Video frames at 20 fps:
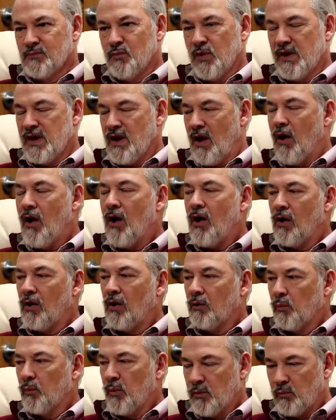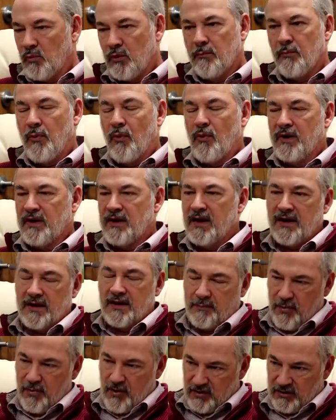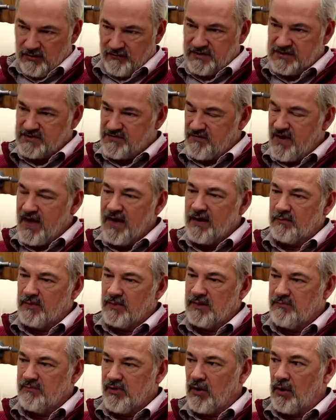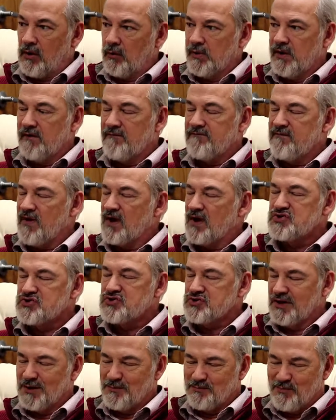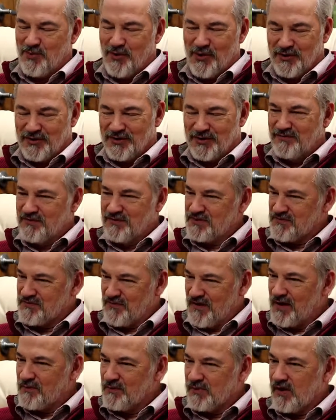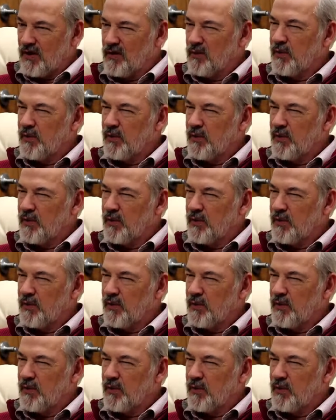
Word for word: We are, when we're born again, a part of His family, but are we a functioning part of His family?